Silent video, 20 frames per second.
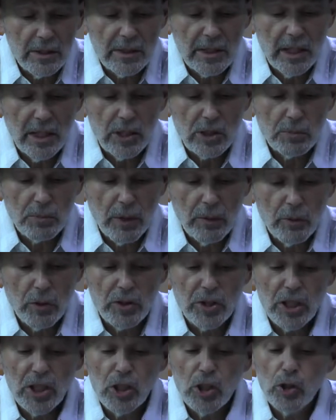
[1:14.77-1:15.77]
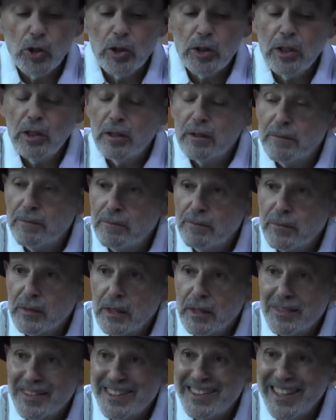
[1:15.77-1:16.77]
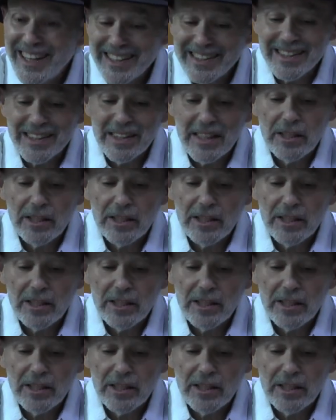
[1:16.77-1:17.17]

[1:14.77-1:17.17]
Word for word: tell us, but with a yud, the tenth